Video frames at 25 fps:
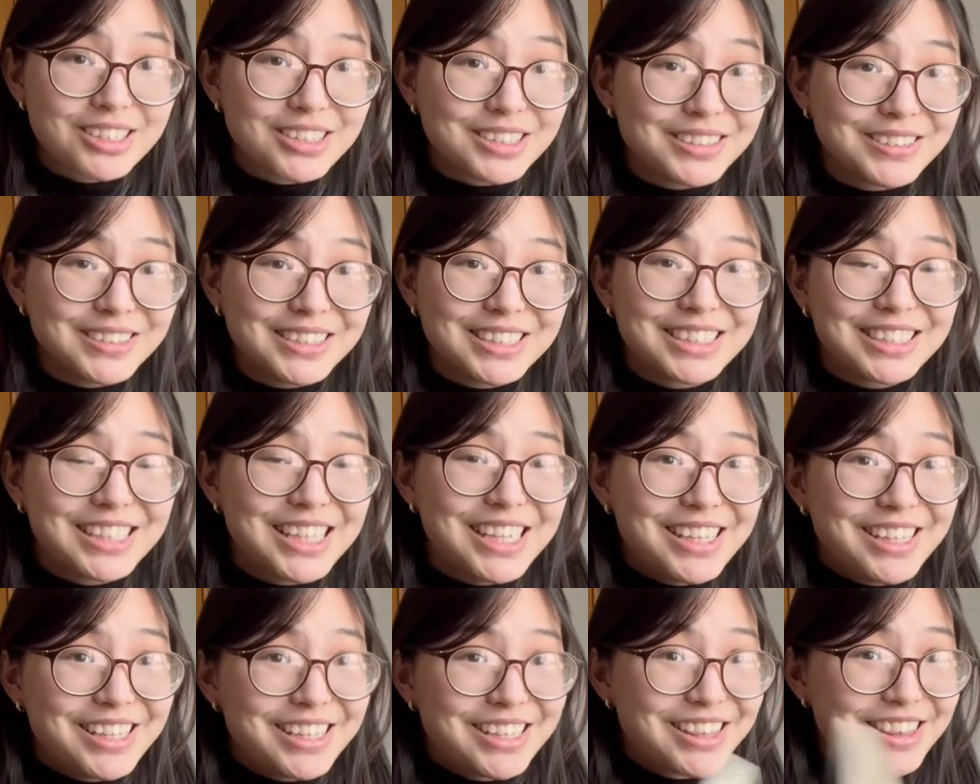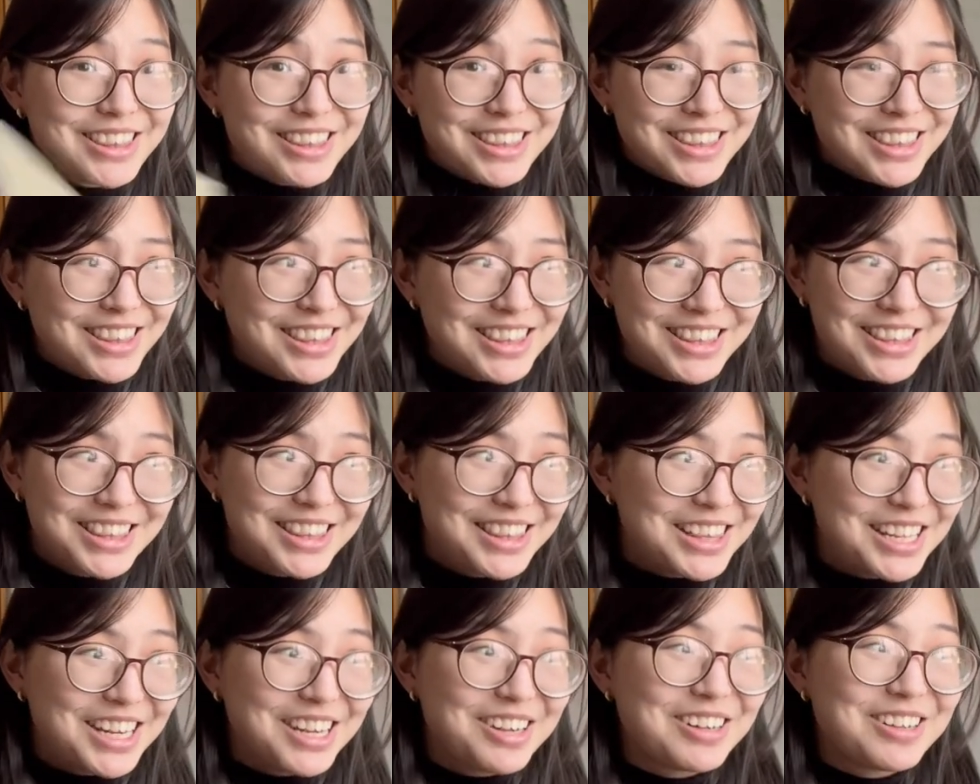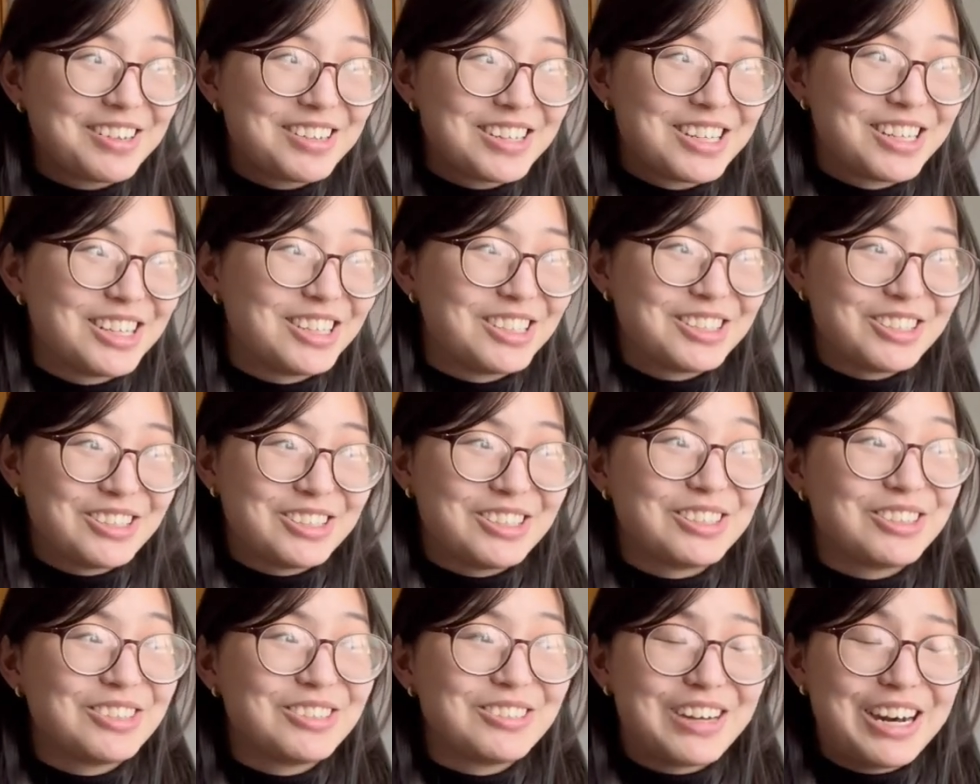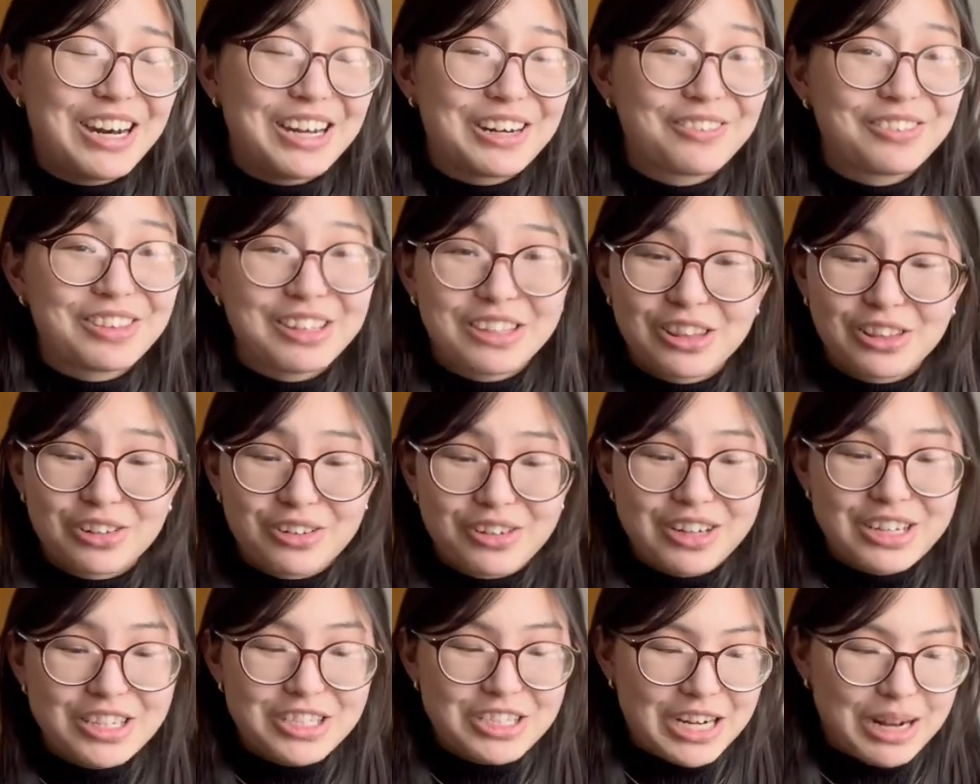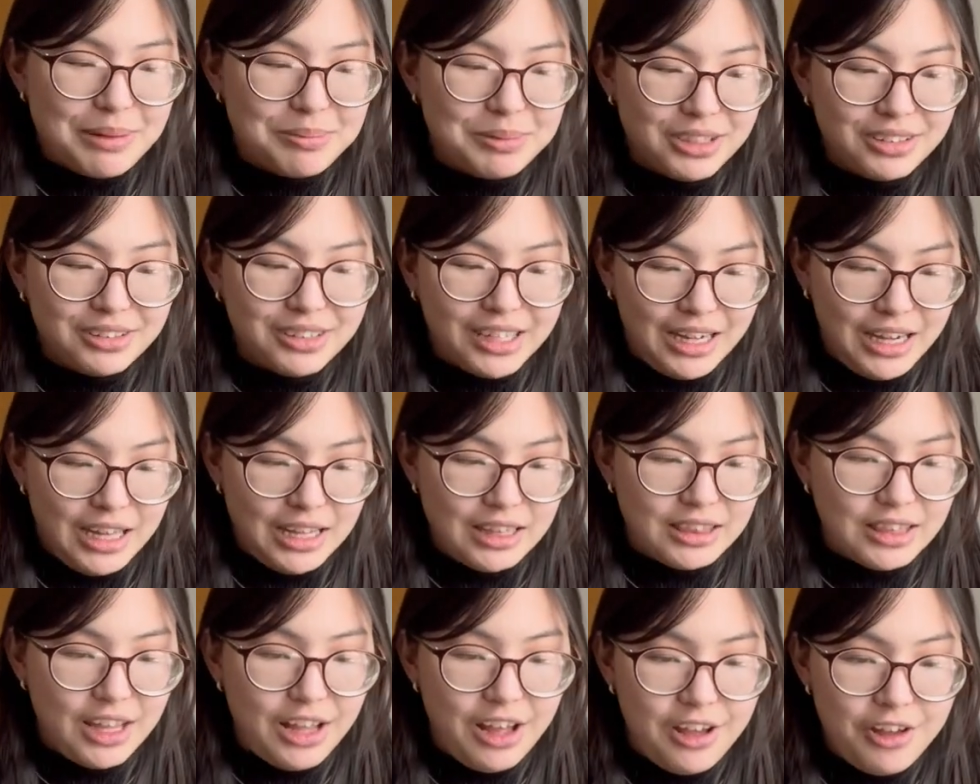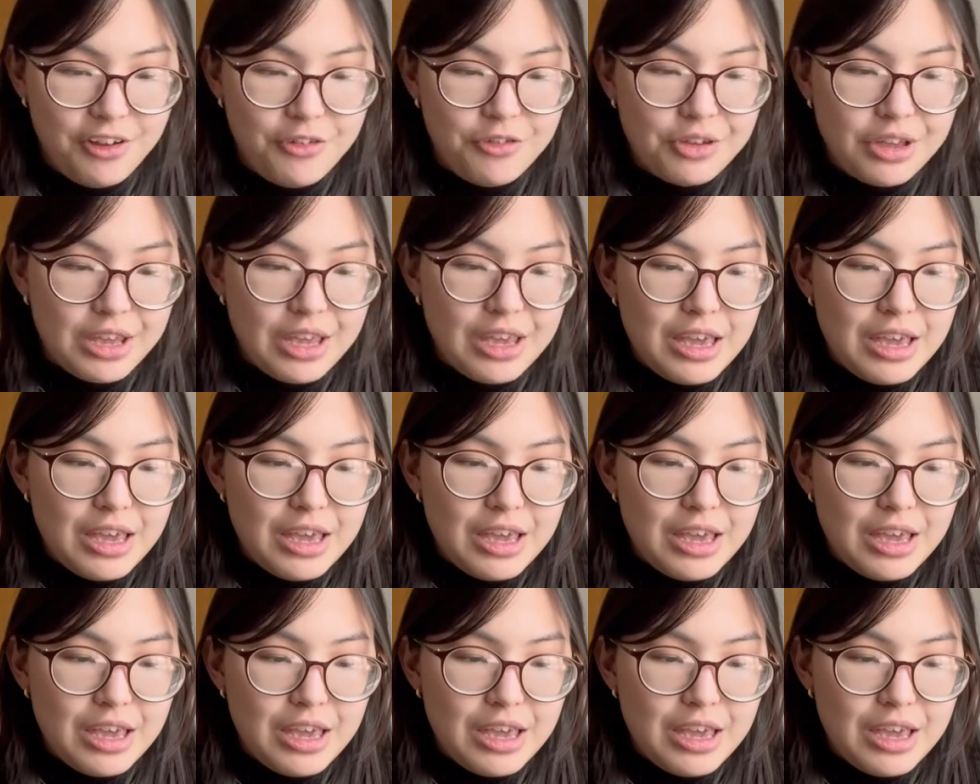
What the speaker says: So it's like, they're the two out of the three chapters that I love.